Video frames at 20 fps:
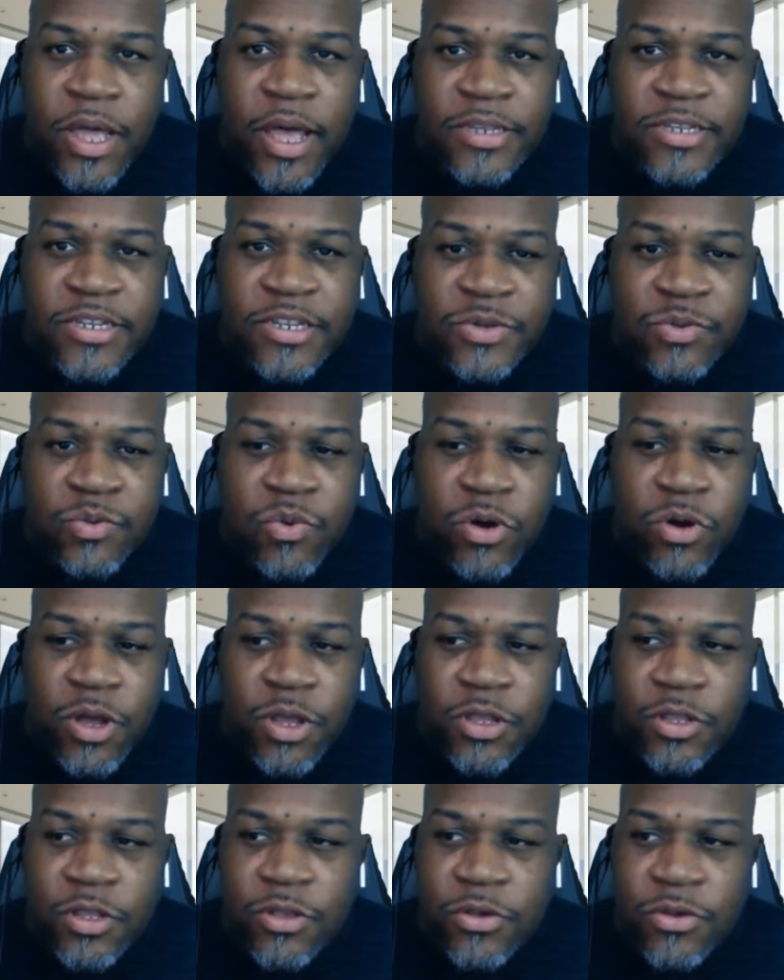just want
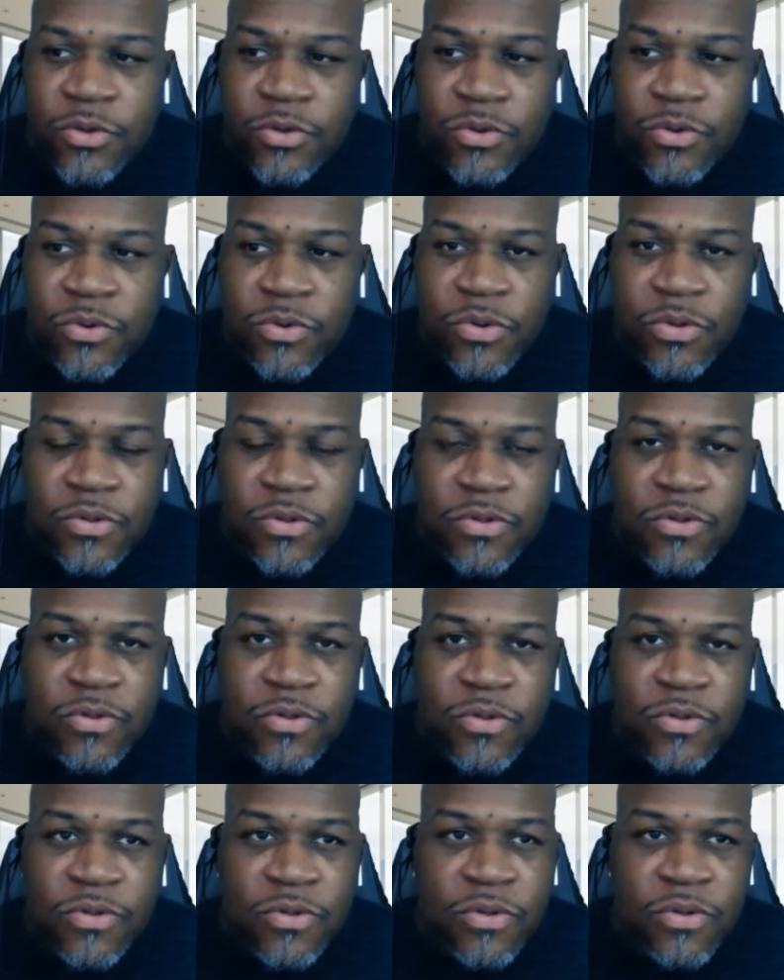you
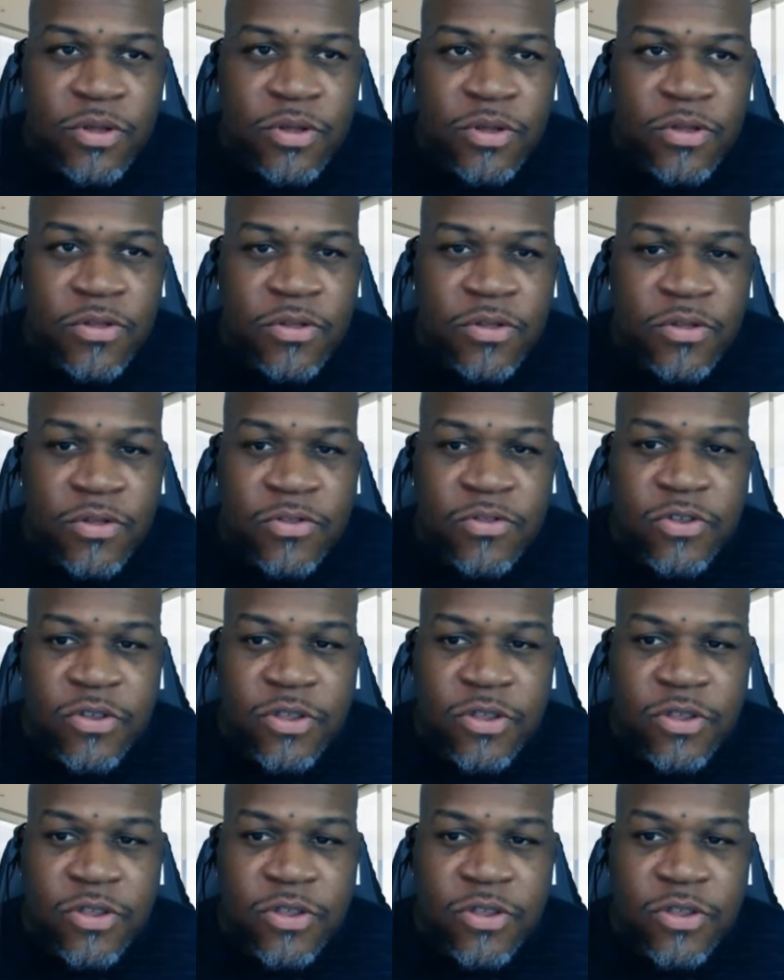to